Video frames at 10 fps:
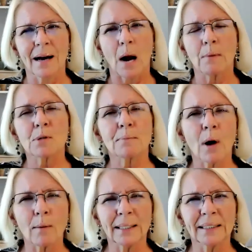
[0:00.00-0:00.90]
I was
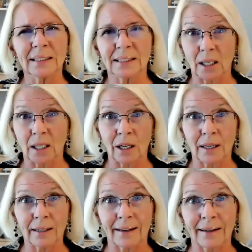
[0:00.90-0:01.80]
probably just not
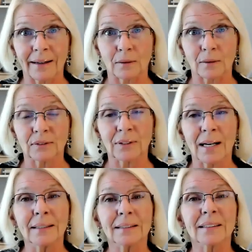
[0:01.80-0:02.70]
lucky enough,
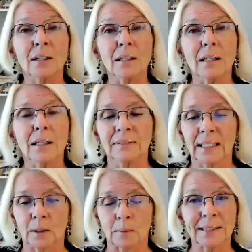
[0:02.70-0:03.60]
right? There's a lot of
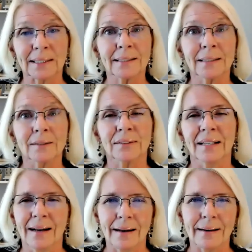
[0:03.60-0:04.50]
that obsessive
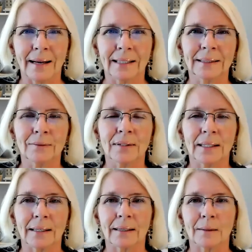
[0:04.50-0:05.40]
negative
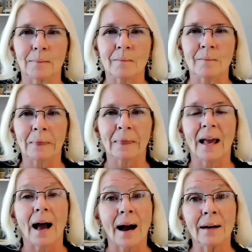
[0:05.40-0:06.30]
thinking.
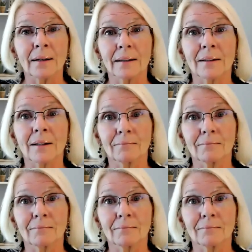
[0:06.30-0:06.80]
I